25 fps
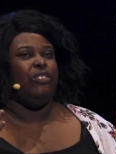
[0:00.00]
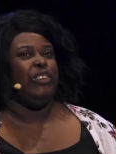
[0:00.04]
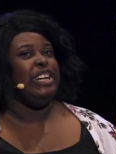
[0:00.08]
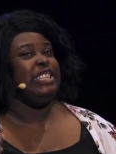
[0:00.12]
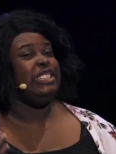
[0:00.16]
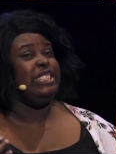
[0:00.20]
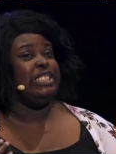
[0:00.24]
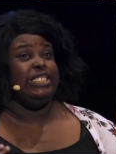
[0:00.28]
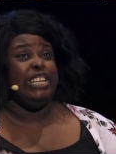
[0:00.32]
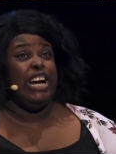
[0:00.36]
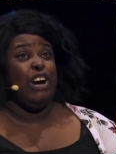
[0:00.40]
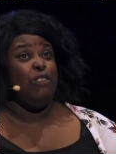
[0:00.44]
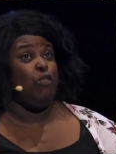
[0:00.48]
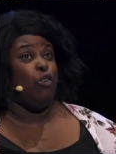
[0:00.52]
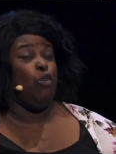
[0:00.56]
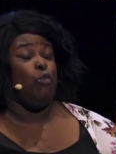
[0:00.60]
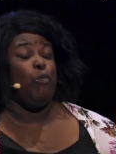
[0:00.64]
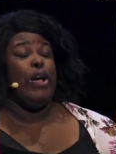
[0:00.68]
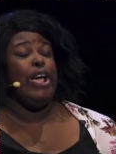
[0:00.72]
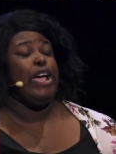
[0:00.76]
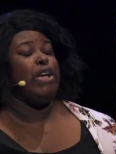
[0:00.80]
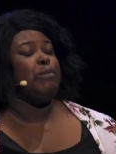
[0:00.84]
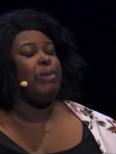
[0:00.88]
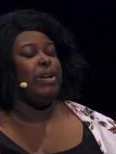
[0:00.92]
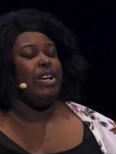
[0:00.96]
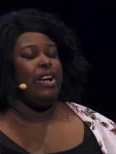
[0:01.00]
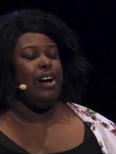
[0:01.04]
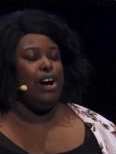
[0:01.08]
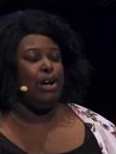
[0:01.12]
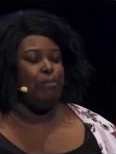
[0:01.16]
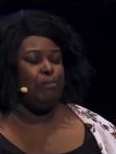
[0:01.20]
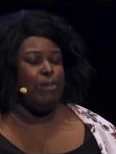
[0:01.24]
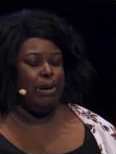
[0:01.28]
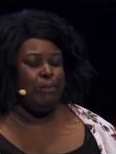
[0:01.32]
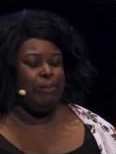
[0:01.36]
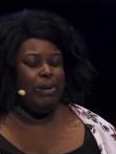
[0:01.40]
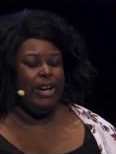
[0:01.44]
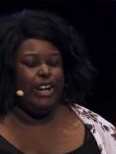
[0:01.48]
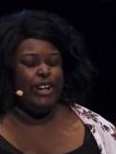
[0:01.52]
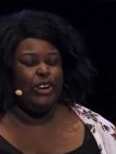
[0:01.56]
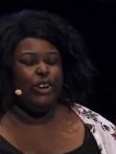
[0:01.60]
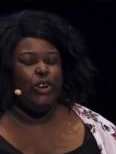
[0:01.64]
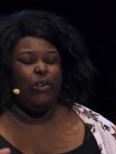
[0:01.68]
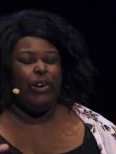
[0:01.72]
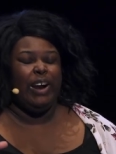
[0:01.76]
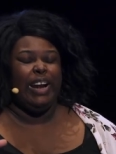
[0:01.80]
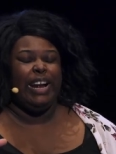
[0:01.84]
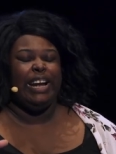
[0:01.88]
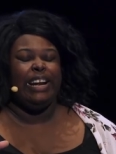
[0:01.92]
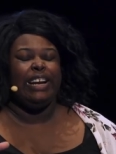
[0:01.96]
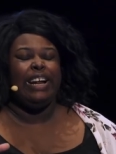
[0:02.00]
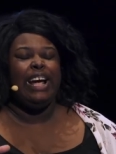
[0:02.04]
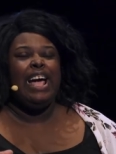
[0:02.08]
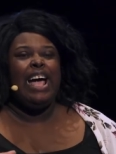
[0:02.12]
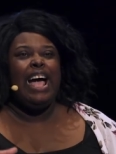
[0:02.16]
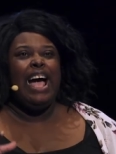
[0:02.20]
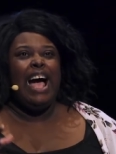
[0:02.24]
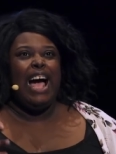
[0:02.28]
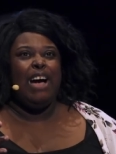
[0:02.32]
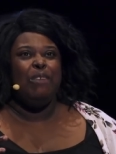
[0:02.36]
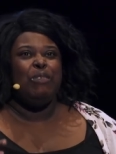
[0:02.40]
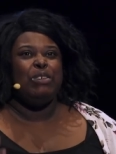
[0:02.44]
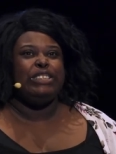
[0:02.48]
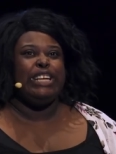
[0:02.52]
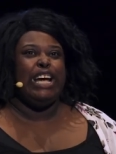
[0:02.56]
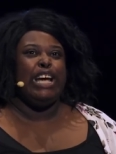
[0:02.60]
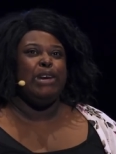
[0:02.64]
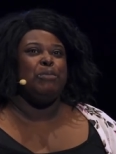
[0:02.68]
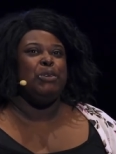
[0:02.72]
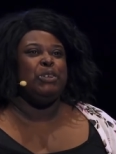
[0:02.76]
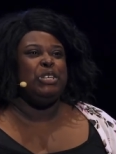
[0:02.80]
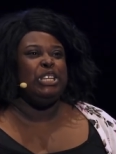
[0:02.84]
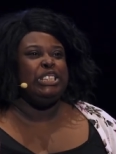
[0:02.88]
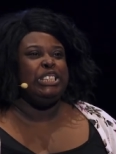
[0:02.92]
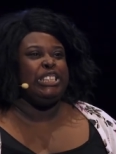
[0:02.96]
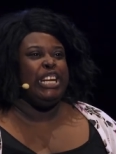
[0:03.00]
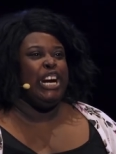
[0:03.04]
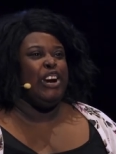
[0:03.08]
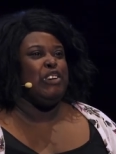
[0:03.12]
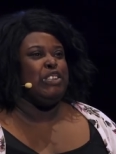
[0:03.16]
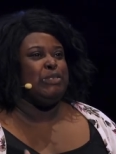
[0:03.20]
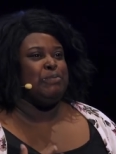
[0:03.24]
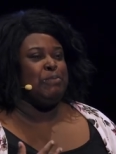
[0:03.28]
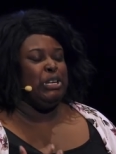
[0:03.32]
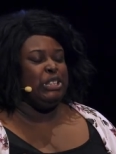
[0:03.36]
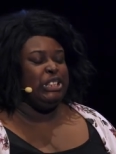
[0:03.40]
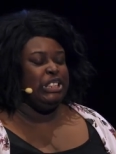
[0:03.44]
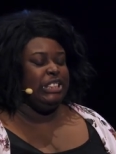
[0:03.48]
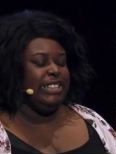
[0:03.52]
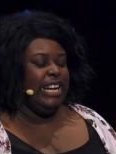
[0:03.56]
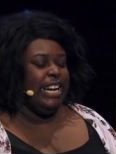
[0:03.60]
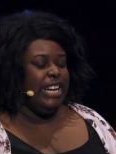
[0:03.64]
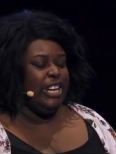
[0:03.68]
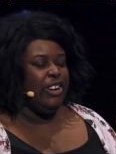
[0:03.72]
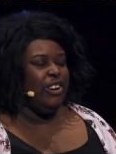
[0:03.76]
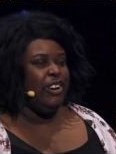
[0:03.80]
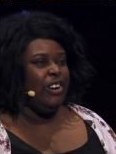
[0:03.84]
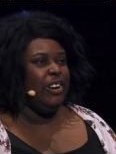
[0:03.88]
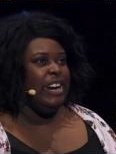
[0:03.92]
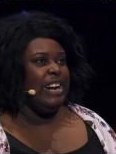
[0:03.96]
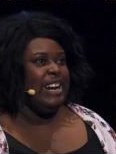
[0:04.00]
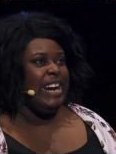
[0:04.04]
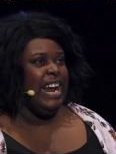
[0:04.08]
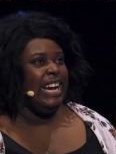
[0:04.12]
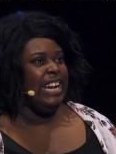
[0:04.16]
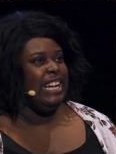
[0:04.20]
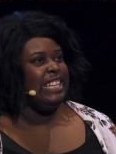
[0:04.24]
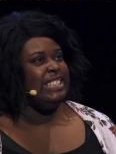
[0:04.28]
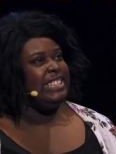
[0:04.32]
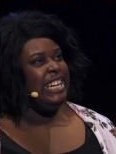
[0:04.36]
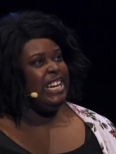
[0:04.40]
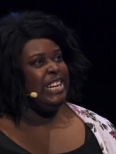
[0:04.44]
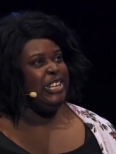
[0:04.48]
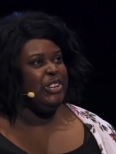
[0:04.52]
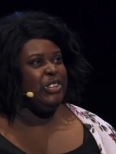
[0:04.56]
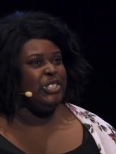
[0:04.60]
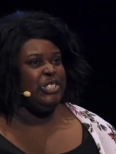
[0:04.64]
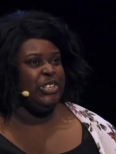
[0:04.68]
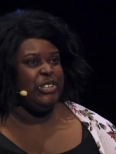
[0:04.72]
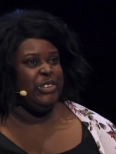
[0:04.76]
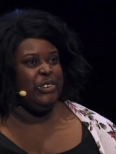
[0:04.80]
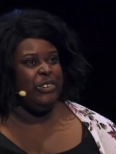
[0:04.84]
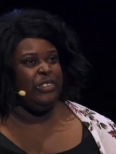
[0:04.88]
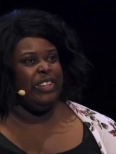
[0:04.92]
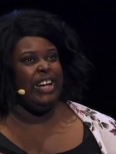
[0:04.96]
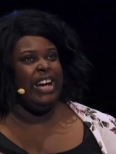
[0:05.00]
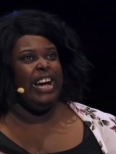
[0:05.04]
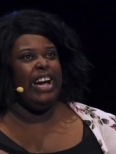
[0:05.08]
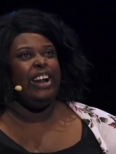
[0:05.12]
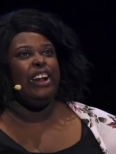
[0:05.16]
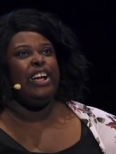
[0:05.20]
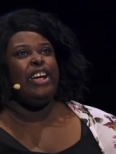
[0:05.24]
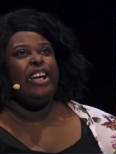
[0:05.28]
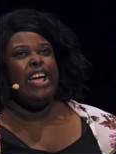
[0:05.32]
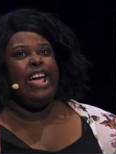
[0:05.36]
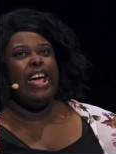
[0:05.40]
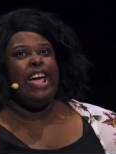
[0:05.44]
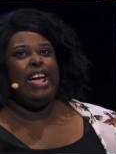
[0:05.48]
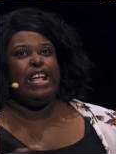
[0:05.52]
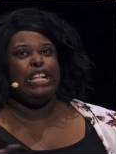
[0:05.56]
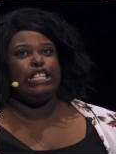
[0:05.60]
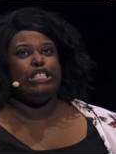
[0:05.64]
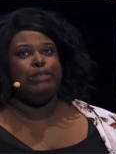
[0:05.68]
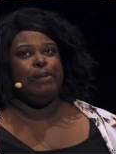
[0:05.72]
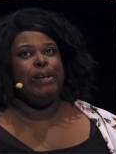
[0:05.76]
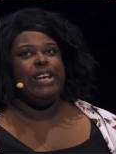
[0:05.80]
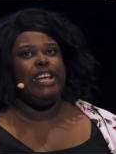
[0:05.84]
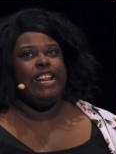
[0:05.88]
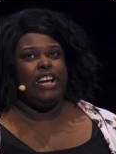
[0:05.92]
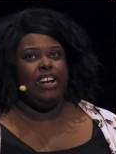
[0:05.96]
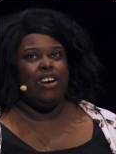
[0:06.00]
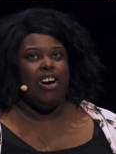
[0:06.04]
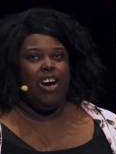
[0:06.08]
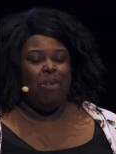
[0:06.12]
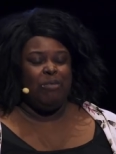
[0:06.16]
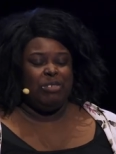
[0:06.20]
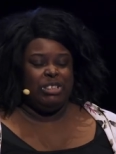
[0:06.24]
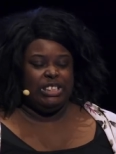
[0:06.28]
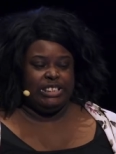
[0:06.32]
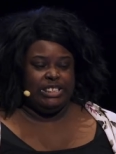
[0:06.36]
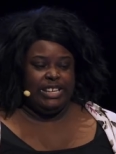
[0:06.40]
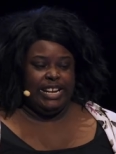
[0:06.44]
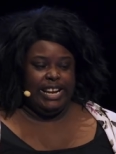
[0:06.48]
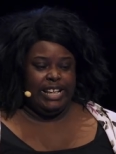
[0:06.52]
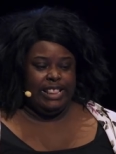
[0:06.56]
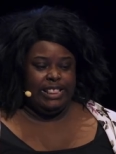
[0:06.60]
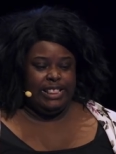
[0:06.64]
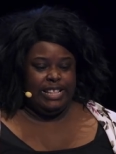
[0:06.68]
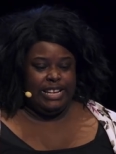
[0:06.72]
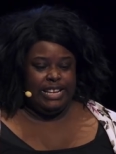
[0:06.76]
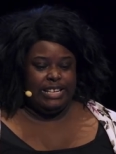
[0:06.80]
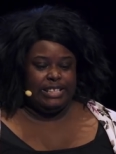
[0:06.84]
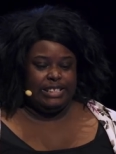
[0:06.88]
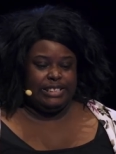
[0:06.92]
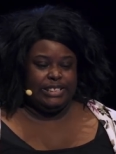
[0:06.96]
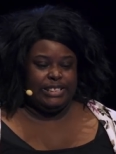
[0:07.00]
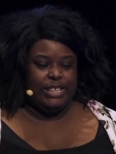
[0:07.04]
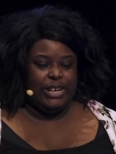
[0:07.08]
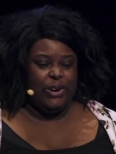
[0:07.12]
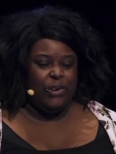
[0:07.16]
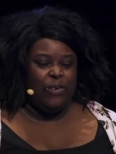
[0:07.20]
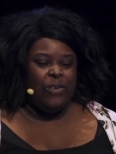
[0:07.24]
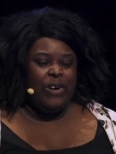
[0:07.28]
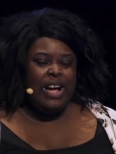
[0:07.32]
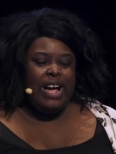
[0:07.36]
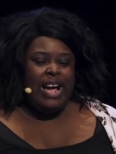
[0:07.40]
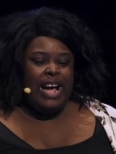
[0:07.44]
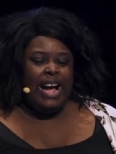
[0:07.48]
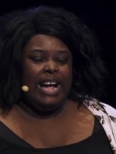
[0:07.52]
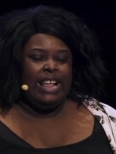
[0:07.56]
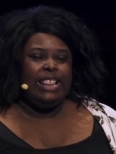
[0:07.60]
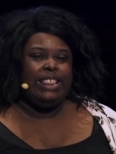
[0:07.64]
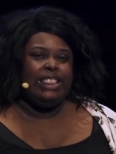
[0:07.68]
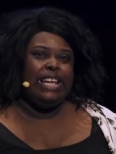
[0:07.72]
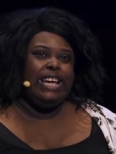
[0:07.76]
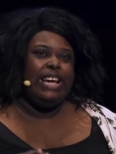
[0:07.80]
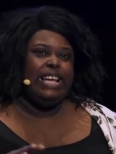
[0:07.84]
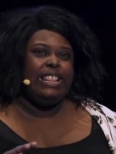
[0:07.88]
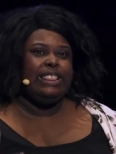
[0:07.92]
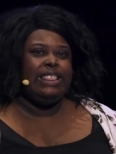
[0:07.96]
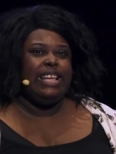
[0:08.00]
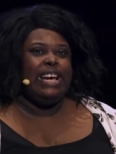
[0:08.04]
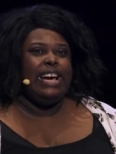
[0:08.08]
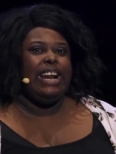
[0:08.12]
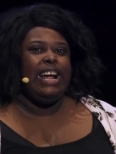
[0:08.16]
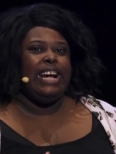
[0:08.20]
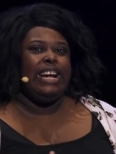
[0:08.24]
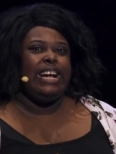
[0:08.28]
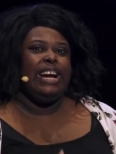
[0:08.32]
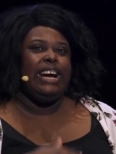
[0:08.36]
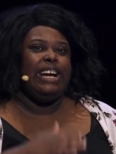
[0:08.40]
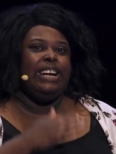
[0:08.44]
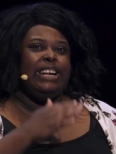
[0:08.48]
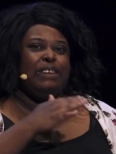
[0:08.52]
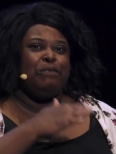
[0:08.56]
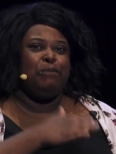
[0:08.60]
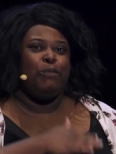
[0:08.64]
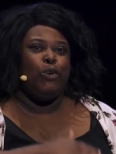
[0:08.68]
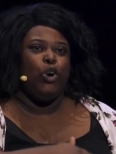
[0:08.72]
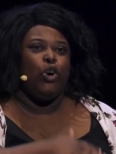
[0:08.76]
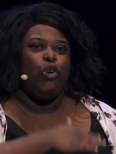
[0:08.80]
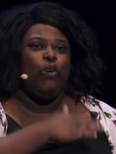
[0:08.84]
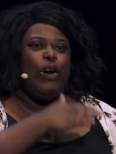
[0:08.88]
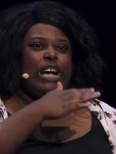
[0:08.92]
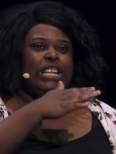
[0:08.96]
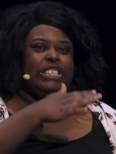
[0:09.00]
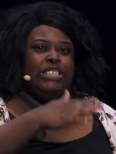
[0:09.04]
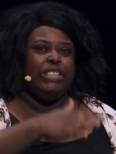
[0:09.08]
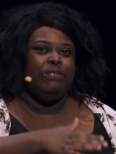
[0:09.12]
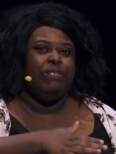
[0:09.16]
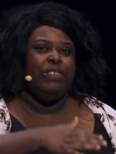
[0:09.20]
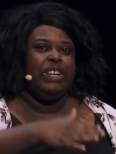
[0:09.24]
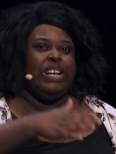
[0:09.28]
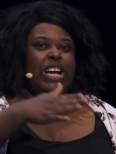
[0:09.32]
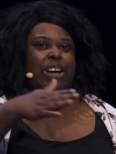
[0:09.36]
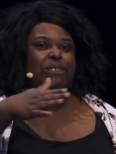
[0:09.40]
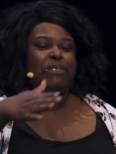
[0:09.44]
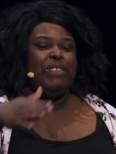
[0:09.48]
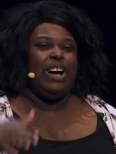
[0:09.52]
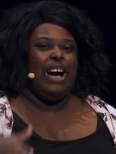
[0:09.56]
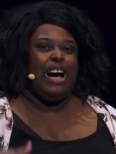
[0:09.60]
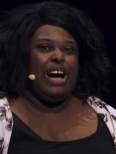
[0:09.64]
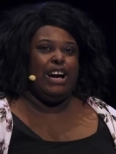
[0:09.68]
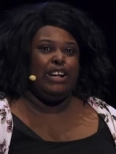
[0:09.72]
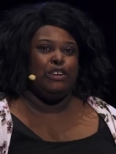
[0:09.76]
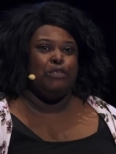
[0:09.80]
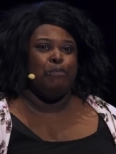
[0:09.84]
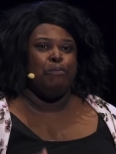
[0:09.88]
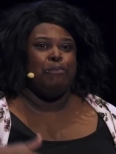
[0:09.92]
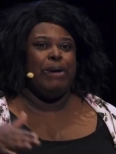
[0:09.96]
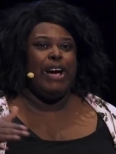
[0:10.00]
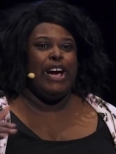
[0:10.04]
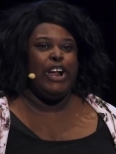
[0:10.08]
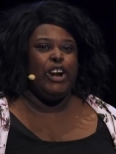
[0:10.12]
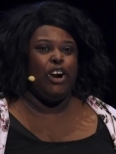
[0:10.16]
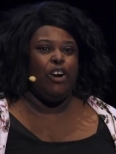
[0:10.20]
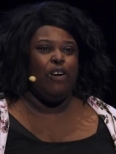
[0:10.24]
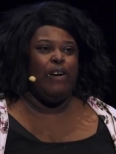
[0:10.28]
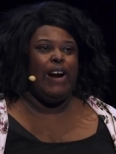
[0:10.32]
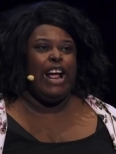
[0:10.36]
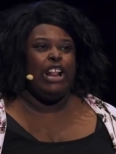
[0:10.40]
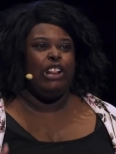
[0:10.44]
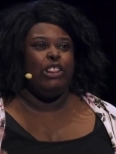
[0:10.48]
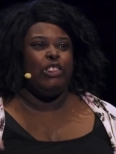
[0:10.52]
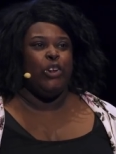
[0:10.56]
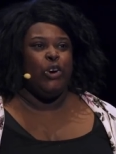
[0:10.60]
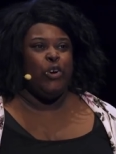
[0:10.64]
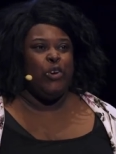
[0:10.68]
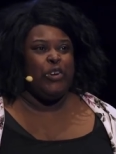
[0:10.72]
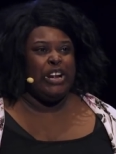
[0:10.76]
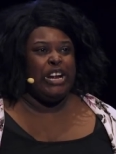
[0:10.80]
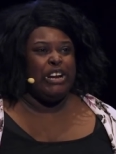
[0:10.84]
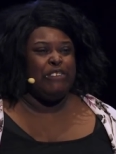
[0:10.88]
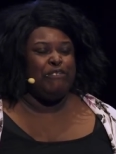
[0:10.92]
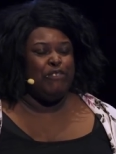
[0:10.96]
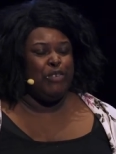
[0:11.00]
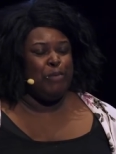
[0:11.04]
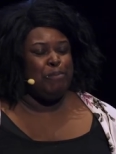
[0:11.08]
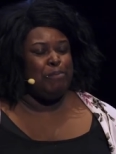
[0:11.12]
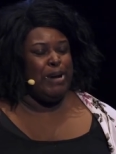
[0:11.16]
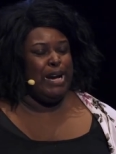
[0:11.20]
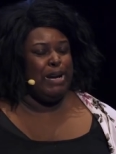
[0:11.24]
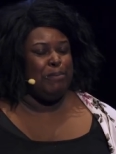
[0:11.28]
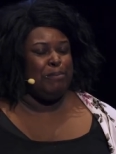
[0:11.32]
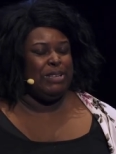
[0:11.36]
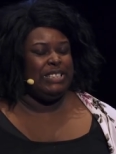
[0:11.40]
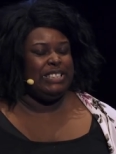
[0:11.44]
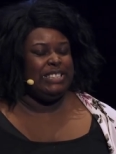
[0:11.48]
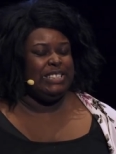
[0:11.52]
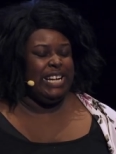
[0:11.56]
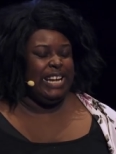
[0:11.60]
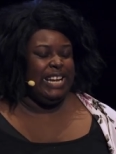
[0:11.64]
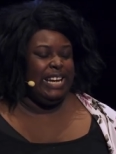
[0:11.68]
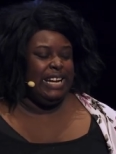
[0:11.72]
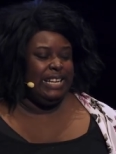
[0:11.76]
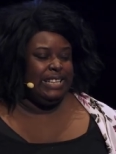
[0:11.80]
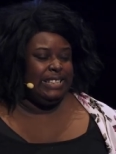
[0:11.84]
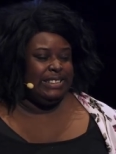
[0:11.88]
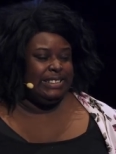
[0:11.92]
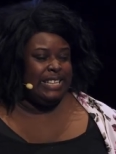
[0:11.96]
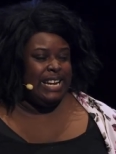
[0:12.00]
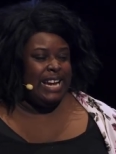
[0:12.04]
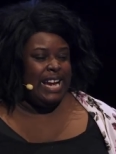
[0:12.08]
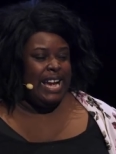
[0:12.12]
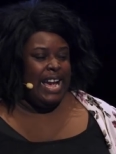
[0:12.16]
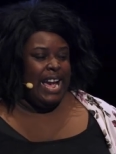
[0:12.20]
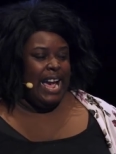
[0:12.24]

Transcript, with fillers: reasons that were way beyond my pay grade, I was able to share as much as I could, and I continue to do that in speaking at conferences like this. So I think that I kind of progressively have gotten better at learning from my mistakes,